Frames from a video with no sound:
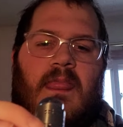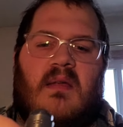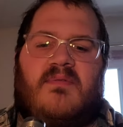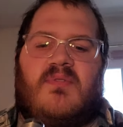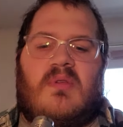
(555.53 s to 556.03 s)

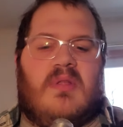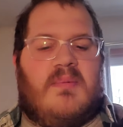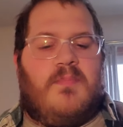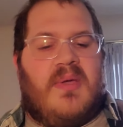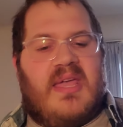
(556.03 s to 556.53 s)
If you
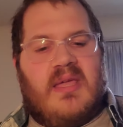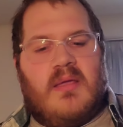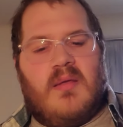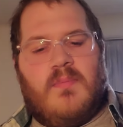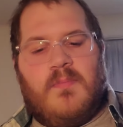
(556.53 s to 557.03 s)
like
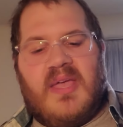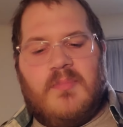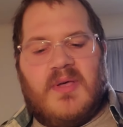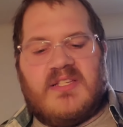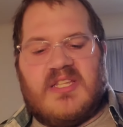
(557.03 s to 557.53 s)
big
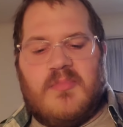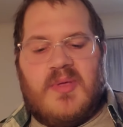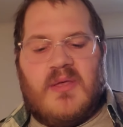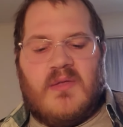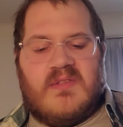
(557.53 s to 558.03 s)
busty
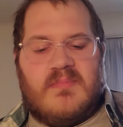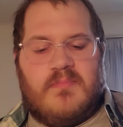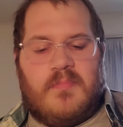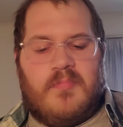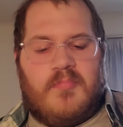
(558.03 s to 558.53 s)
builds
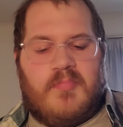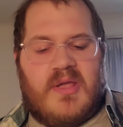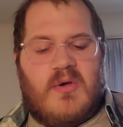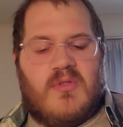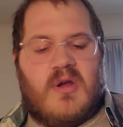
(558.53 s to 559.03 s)
and
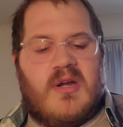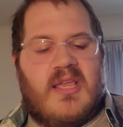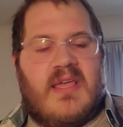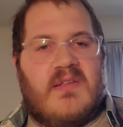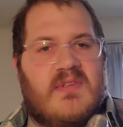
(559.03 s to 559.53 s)
big old
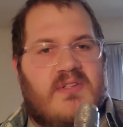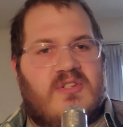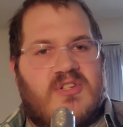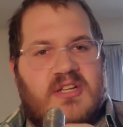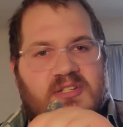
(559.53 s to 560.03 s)
RDAs, I
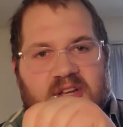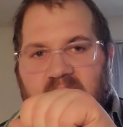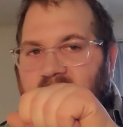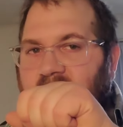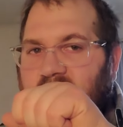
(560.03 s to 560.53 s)
suggest
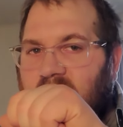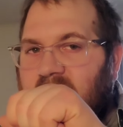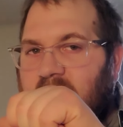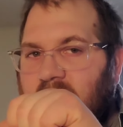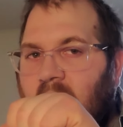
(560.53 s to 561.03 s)
checking this one out.